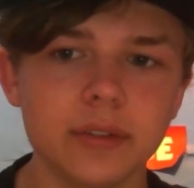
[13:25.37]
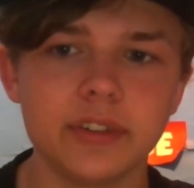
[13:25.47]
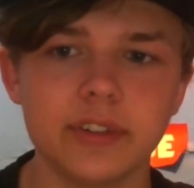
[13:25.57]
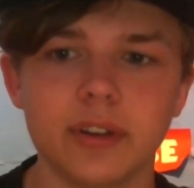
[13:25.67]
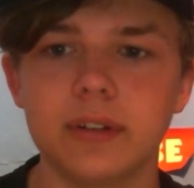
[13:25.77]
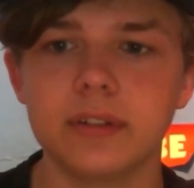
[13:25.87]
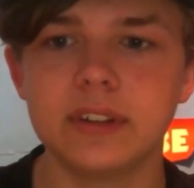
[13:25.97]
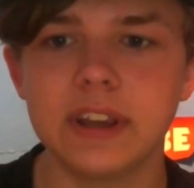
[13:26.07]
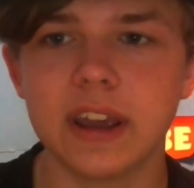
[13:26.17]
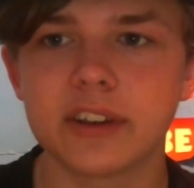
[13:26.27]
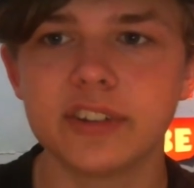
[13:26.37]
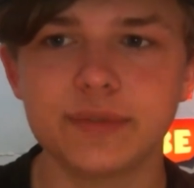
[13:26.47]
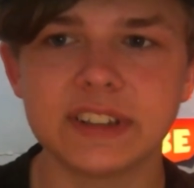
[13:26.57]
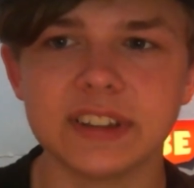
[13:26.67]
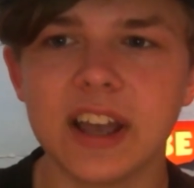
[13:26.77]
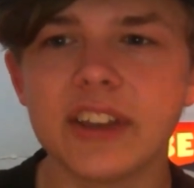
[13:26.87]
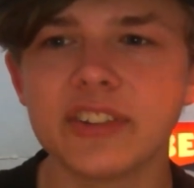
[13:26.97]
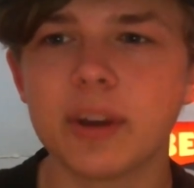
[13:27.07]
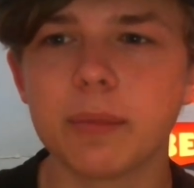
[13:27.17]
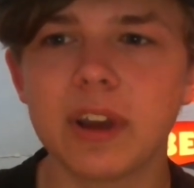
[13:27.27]
So yeah, because I think the last
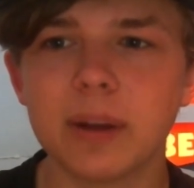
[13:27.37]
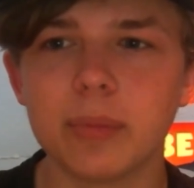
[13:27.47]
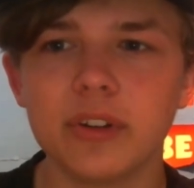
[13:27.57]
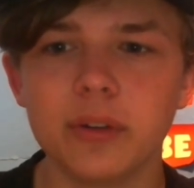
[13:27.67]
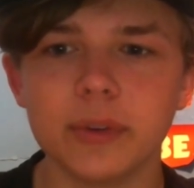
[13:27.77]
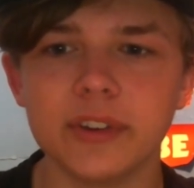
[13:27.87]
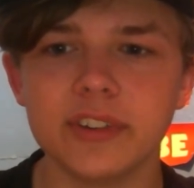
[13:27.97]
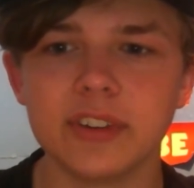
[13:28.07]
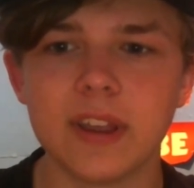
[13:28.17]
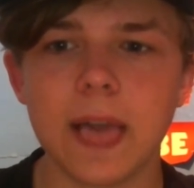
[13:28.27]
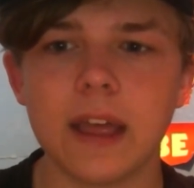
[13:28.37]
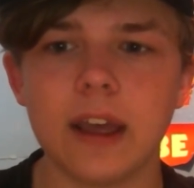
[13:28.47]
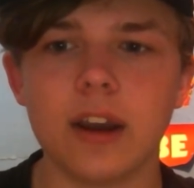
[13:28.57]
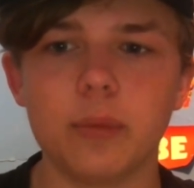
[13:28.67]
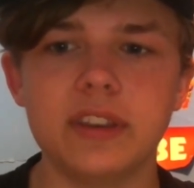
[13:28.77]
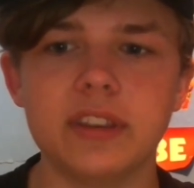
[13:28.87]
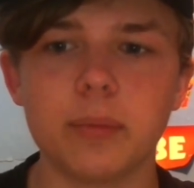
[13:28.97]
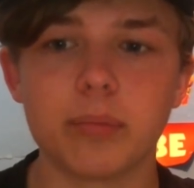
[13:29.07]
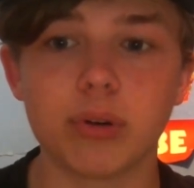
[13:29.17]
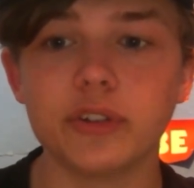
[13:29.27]
time I read up on it was when the
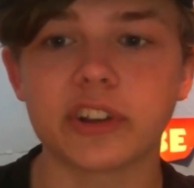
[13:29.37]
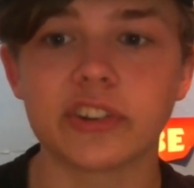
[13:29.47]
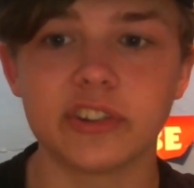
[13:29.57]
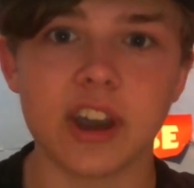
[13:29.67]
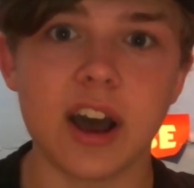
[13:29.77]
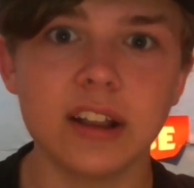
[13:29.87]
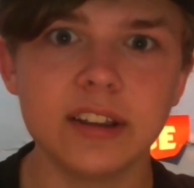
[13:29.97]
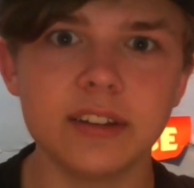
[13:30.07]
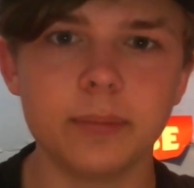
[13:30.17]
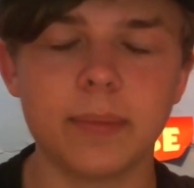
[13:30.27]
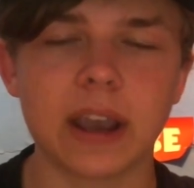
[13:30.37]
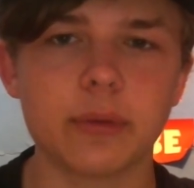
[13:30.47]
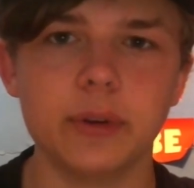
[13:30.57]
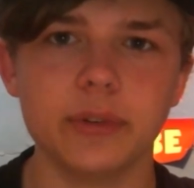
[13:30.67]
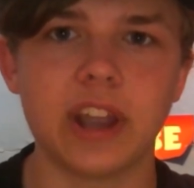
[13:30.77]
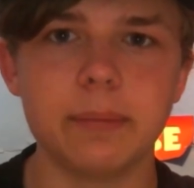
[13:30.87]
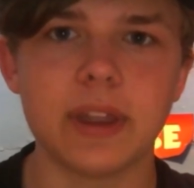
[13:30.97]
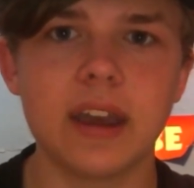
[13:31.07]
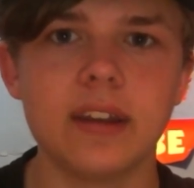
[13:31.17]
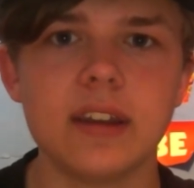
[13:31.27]
Project Scarlett, back when it was named
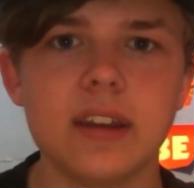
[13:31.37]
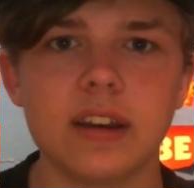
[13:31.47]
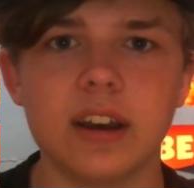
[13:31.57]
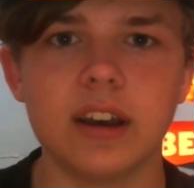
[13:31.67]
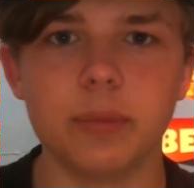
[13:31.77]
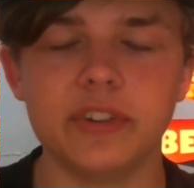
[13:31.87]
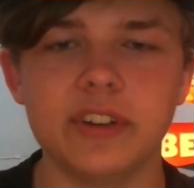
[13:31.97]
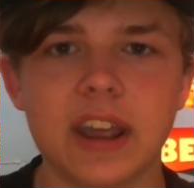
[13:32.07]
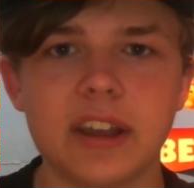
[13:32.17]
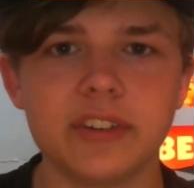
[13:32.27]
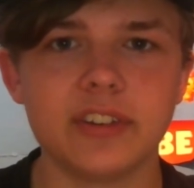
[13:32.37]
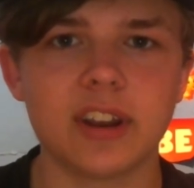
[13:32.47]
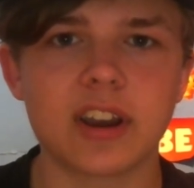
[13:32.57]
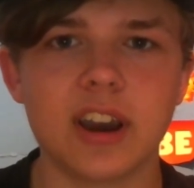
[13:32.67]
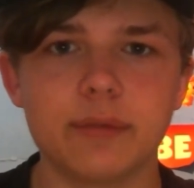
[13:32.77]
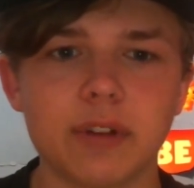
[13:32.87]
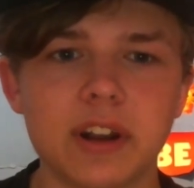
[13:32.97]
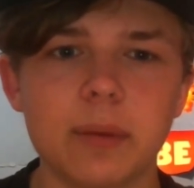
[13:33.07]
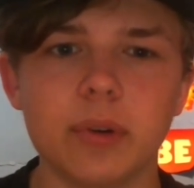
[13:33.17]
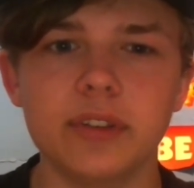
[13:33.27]
that, was announced, and I kind of read
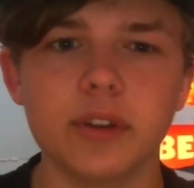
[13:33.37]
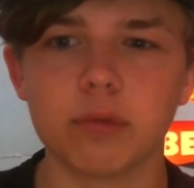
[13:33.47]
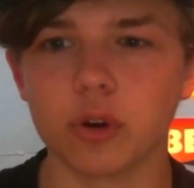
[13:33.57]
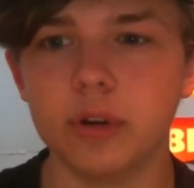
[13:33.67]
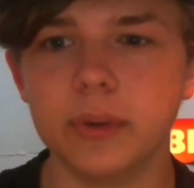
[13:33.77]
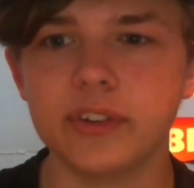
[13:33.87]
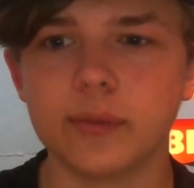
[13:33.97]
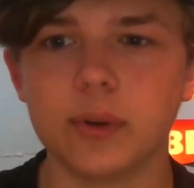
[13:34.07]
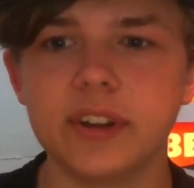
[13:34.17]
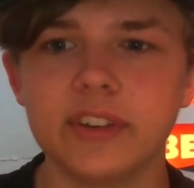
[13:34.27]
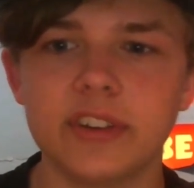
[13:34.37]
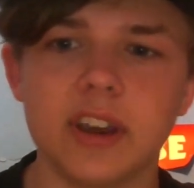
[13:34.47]
up on the rumors of what its